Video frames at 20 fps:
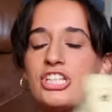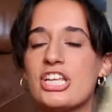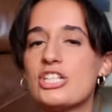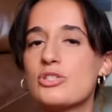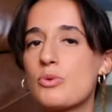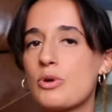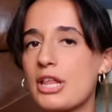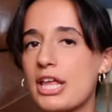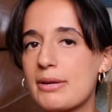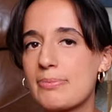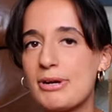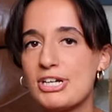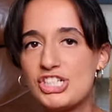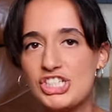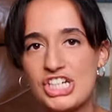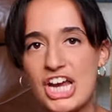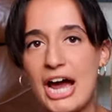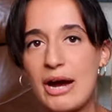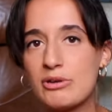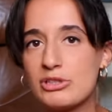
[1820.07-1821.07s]
These were like my
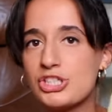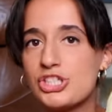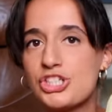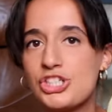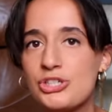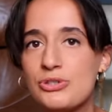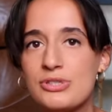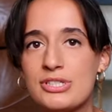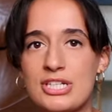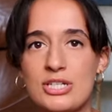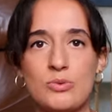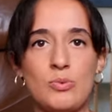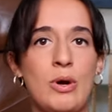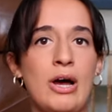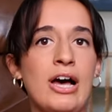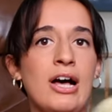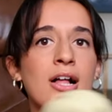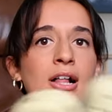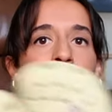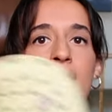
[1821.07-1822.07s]
shower shoes as
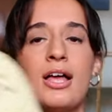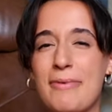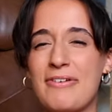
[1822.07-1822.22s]
well.